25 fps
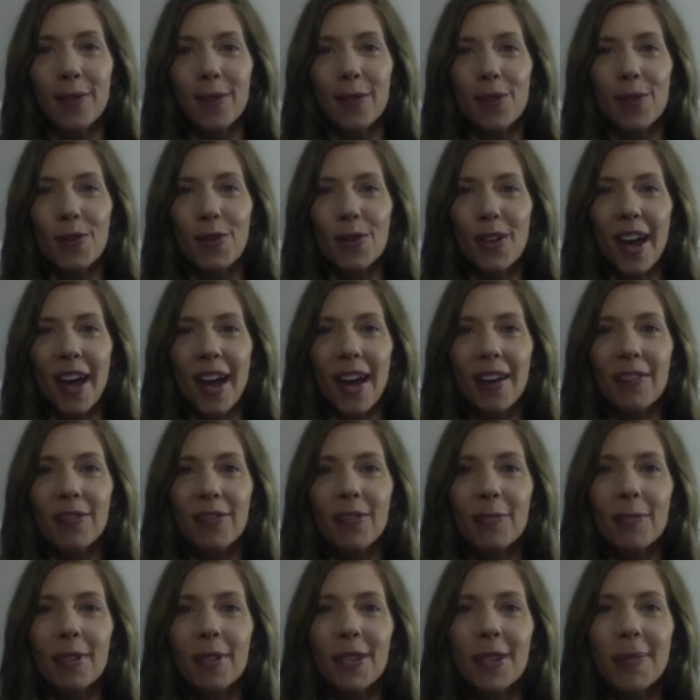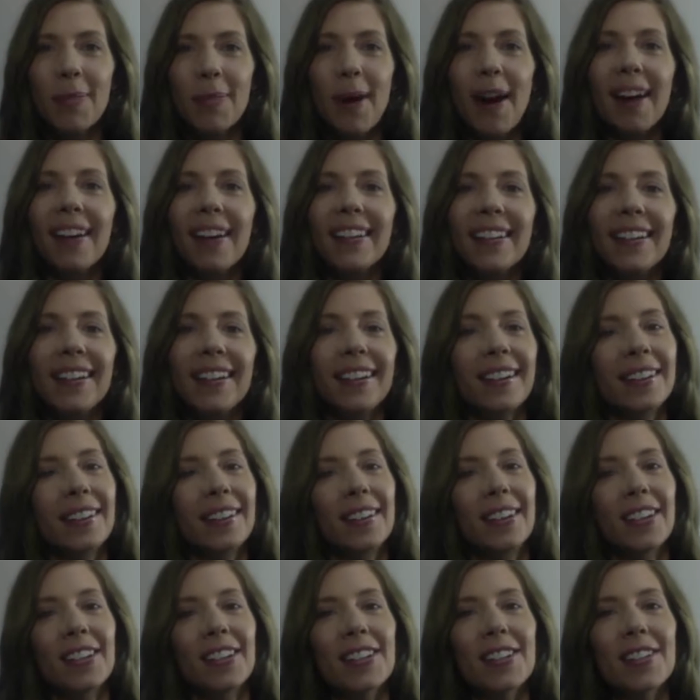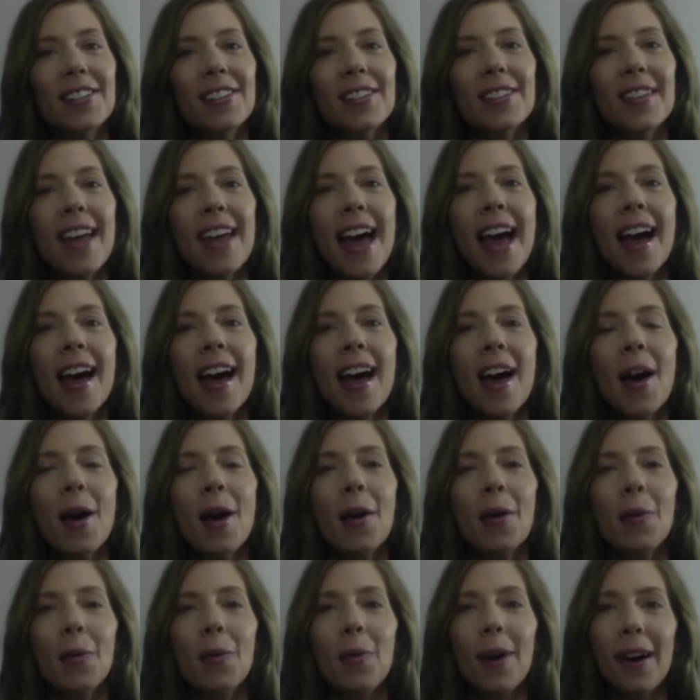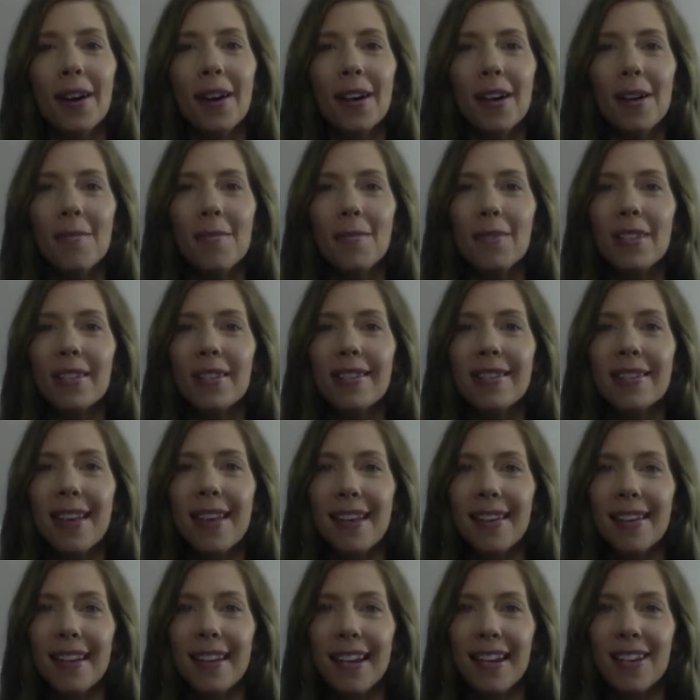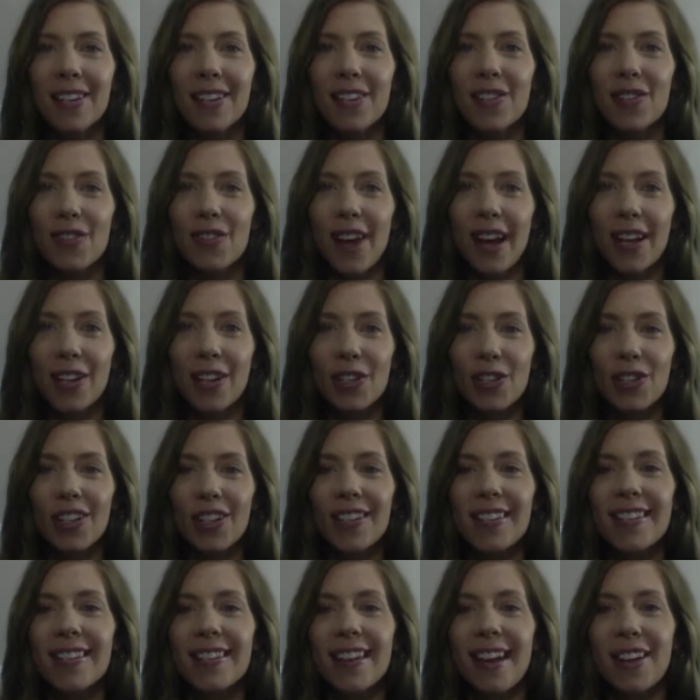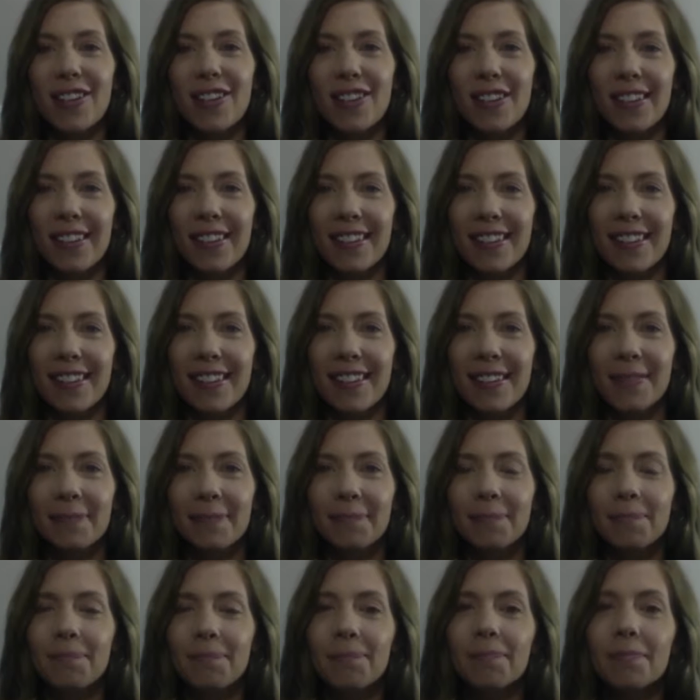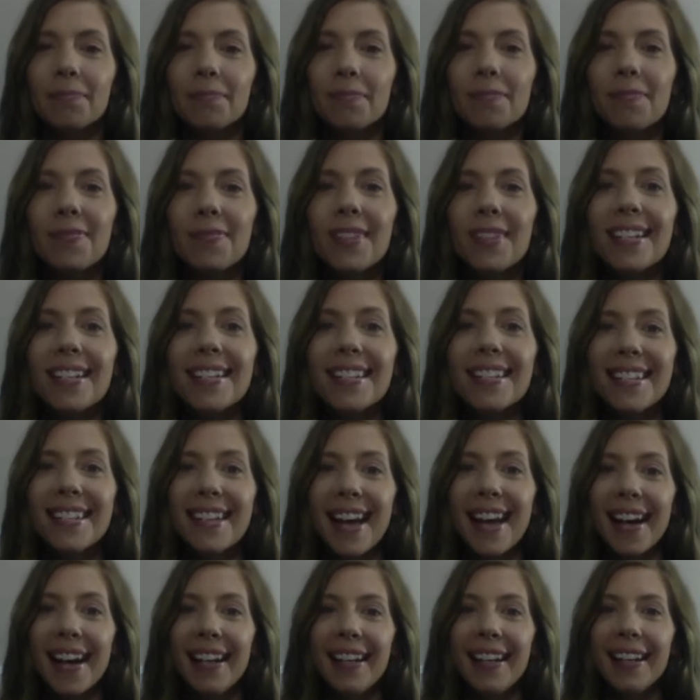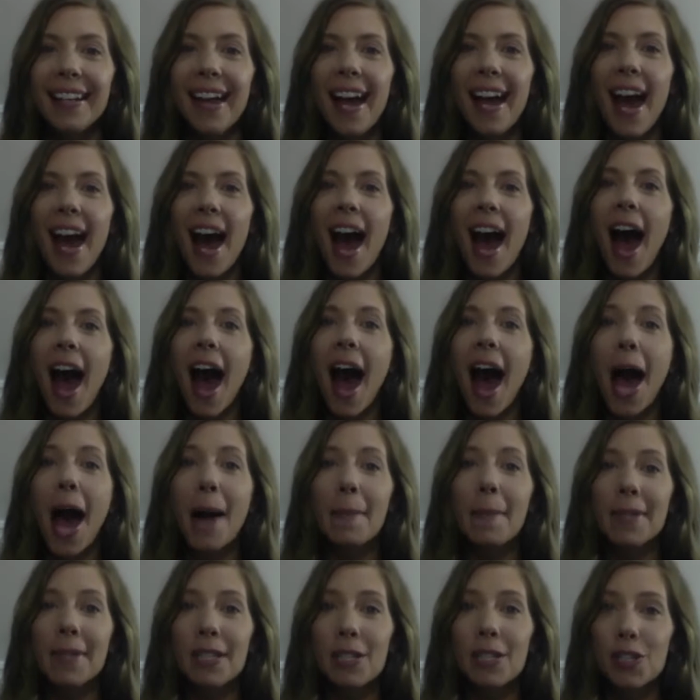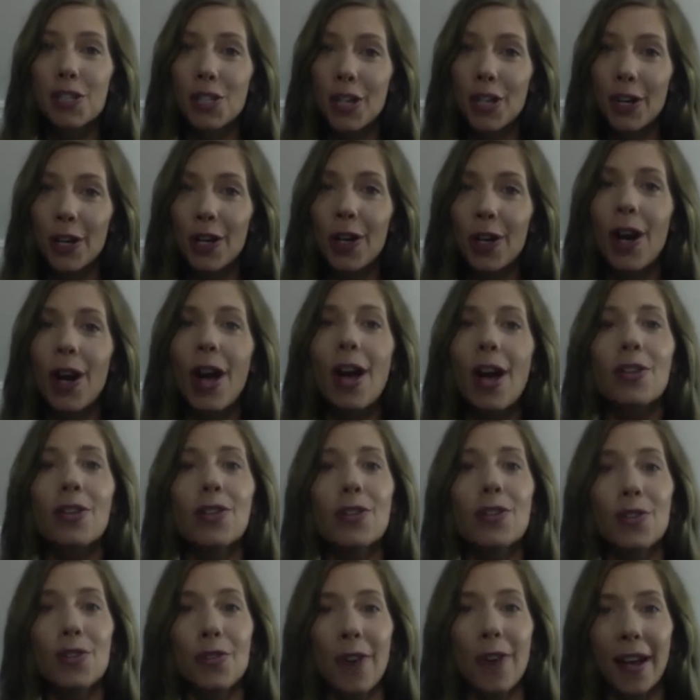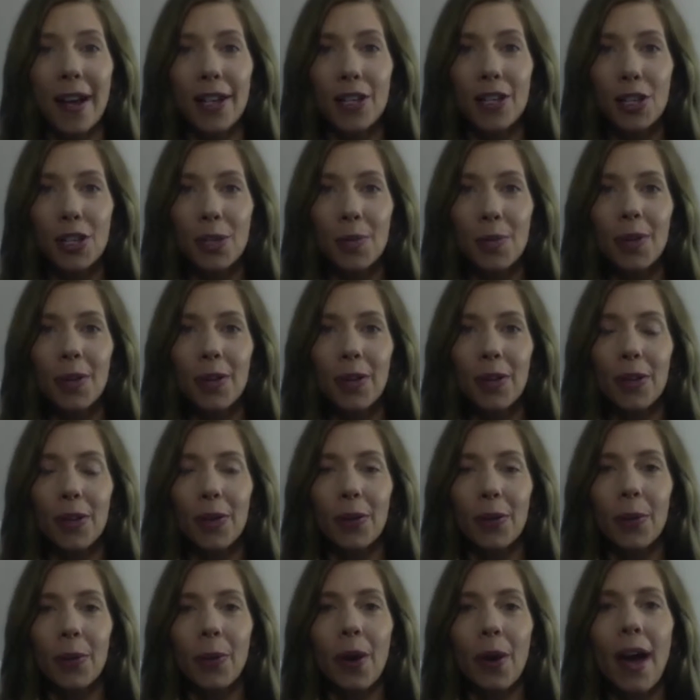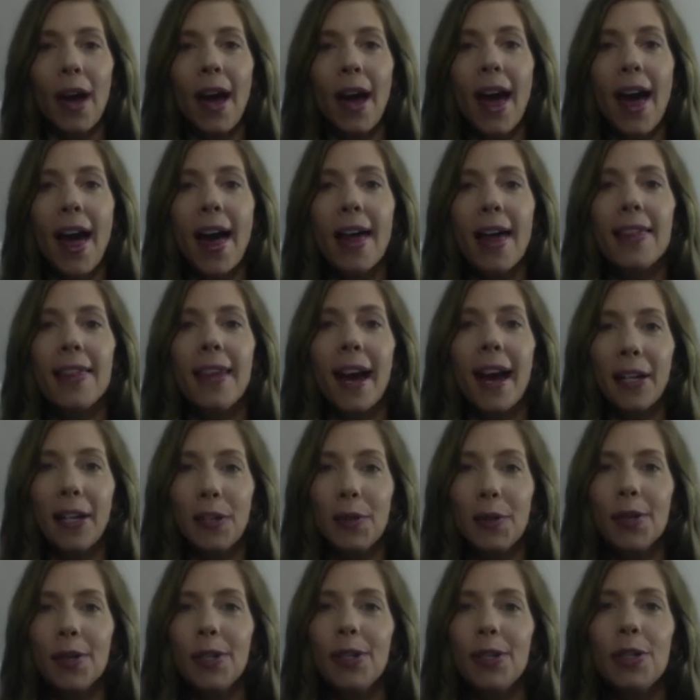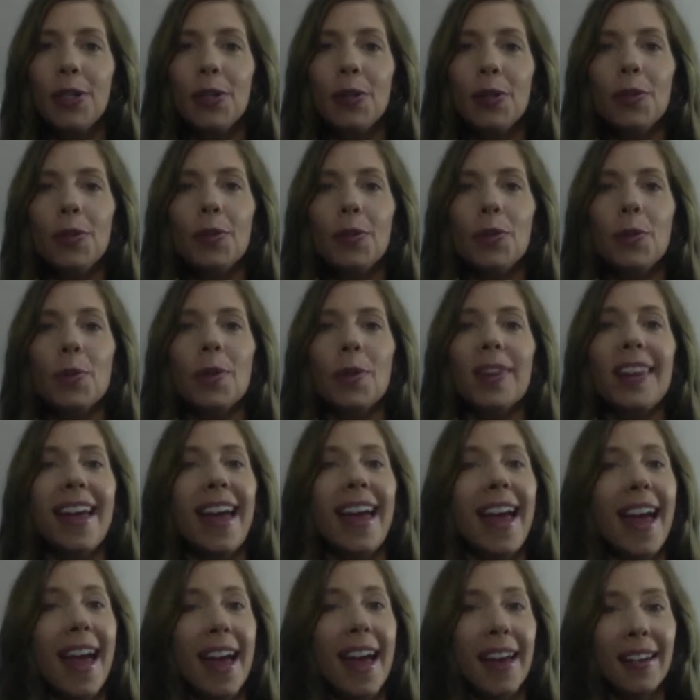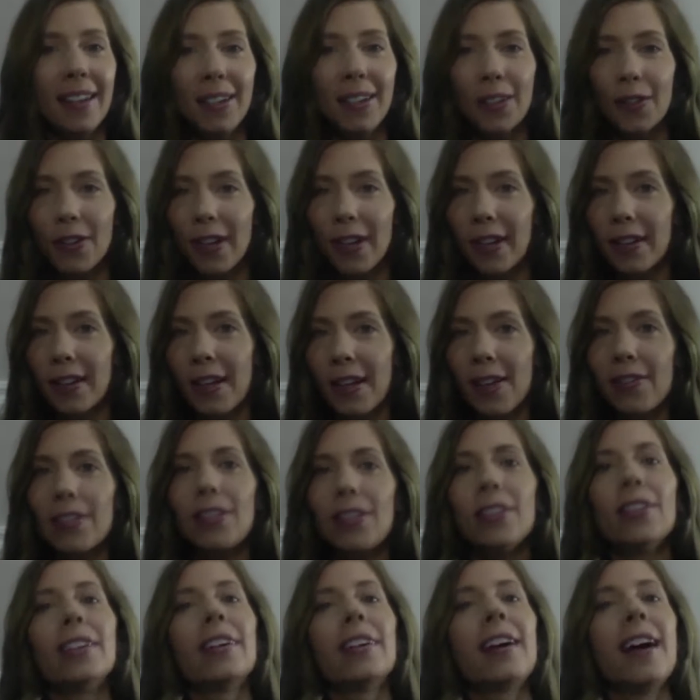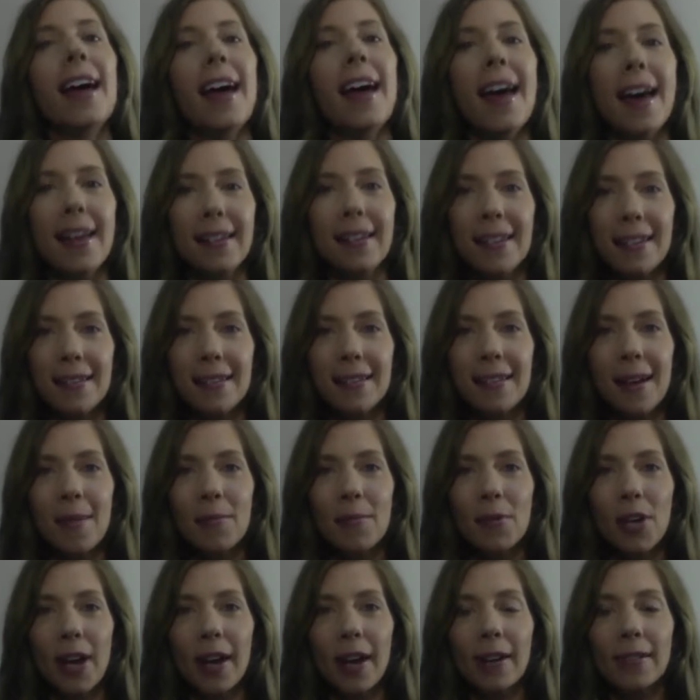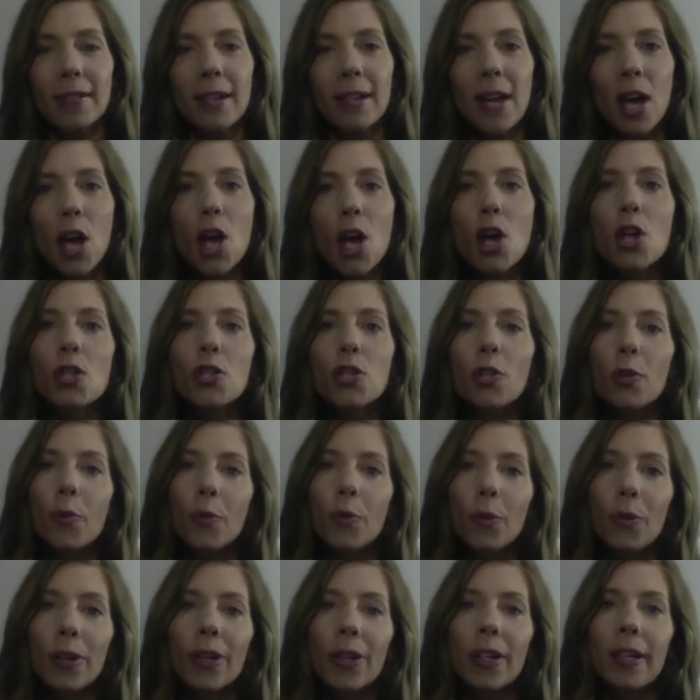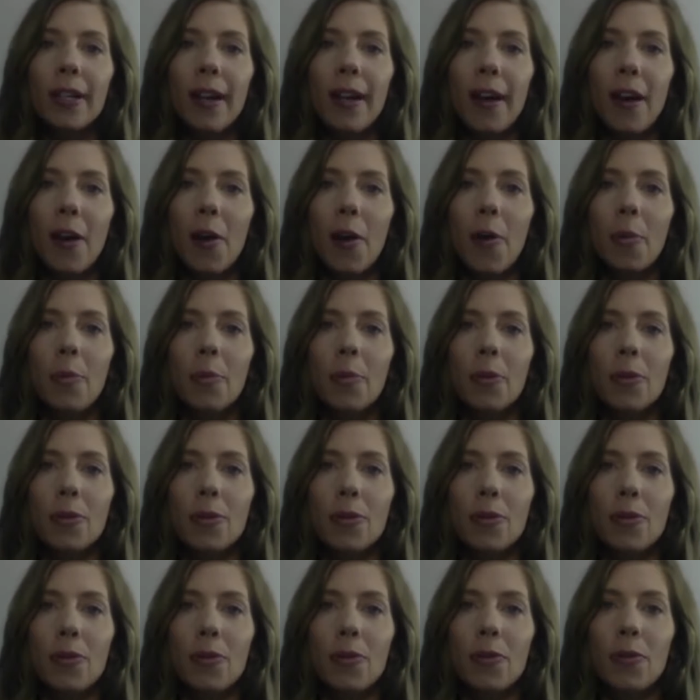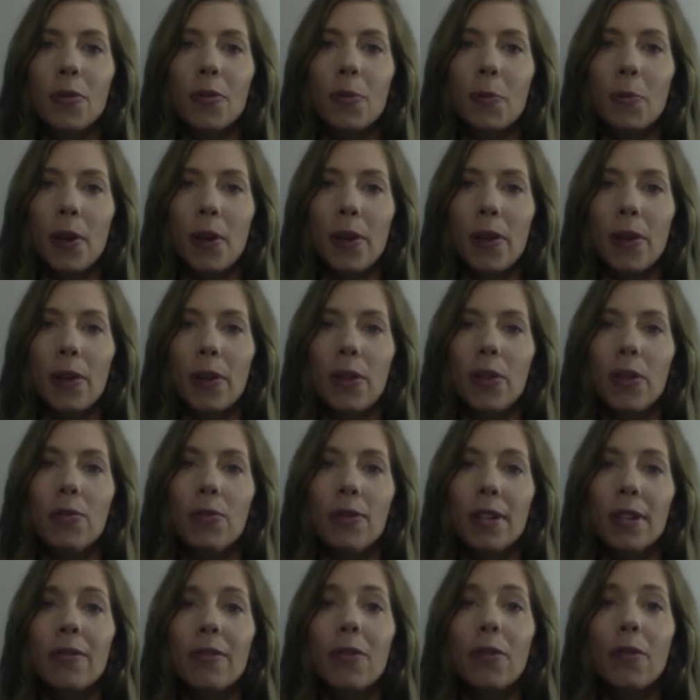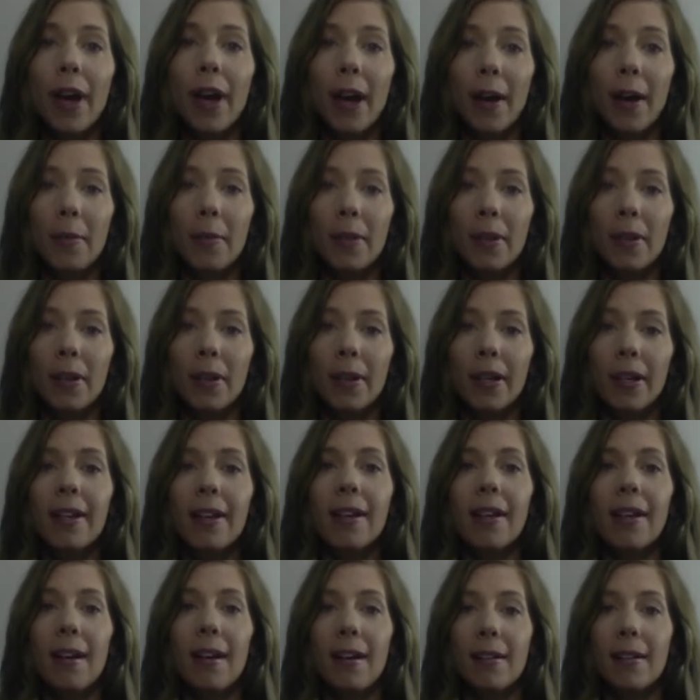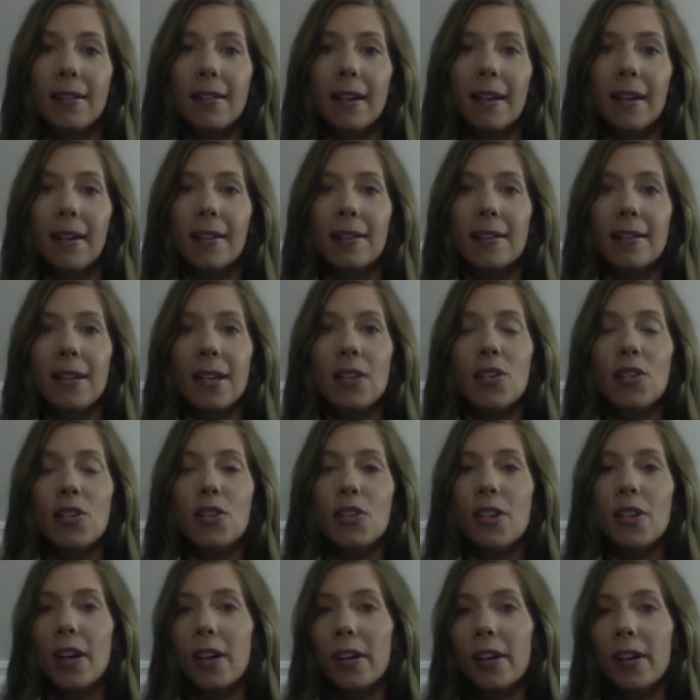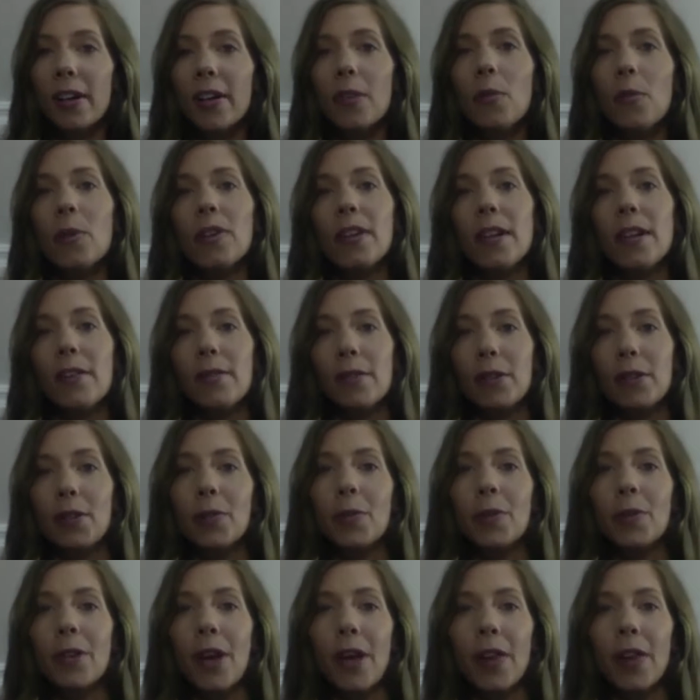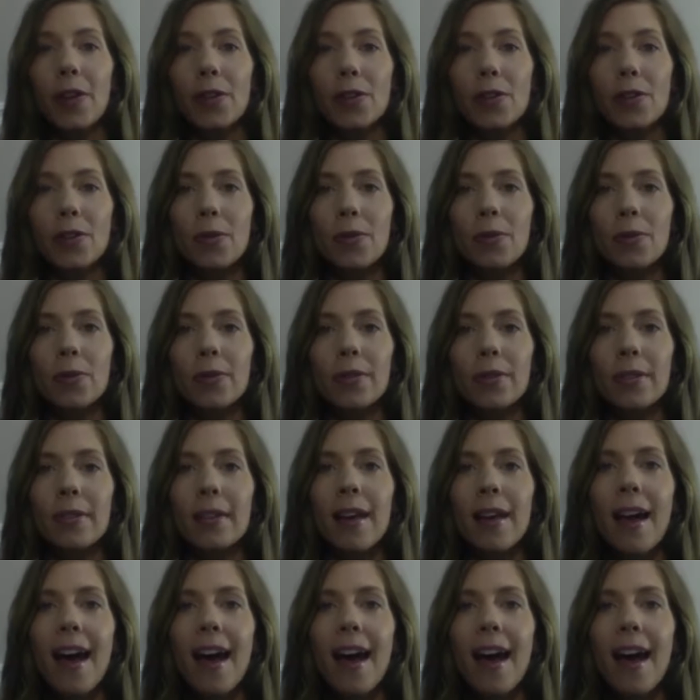Vaucher from Inspiring Young Learners. Welcome to Sunday Strategy Sessions. Tonight, I'm going to share a strategy with you that you can use with any grade level, any subject, to really help your students with using vocabulary in context and sharing what they've learned with other students.